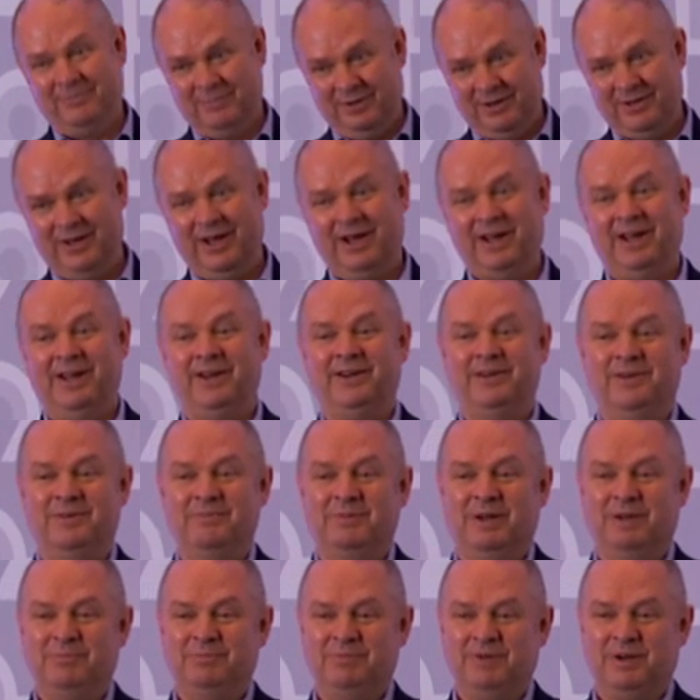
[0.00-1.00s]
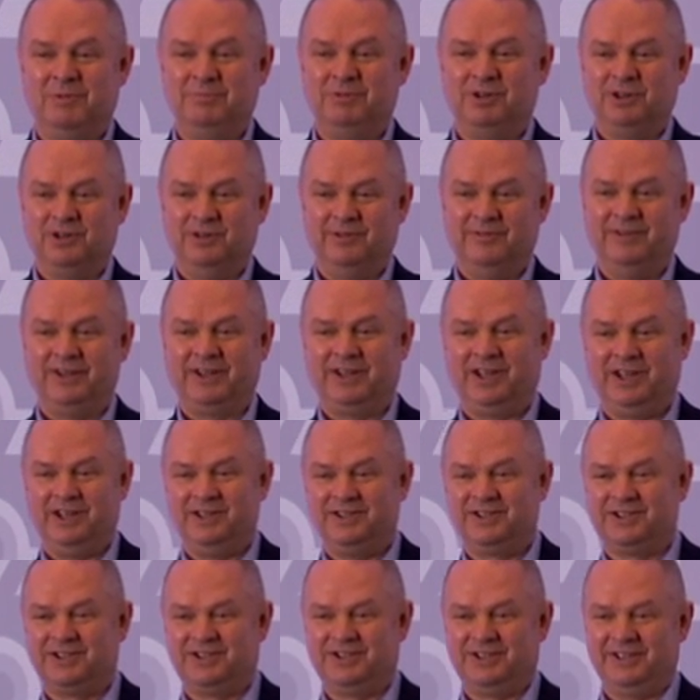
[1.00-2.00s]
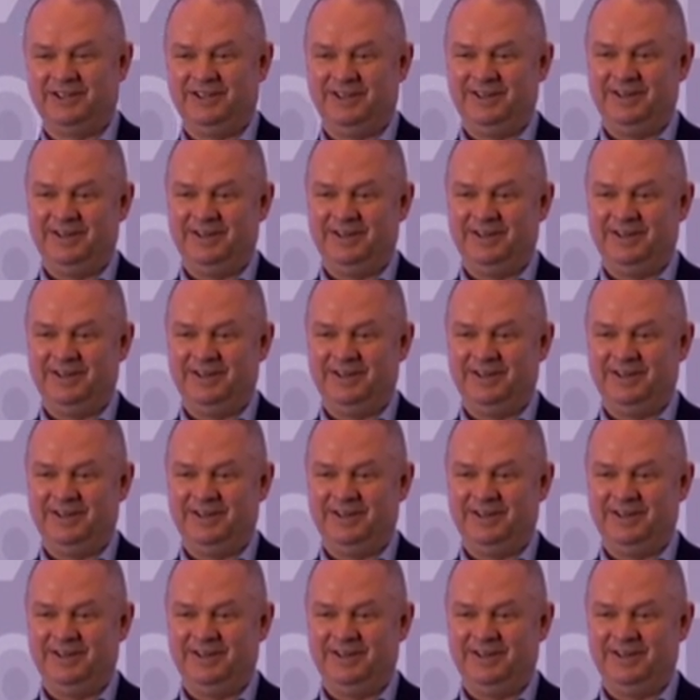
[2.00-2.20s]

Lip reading: there, and I'm sure Vicky's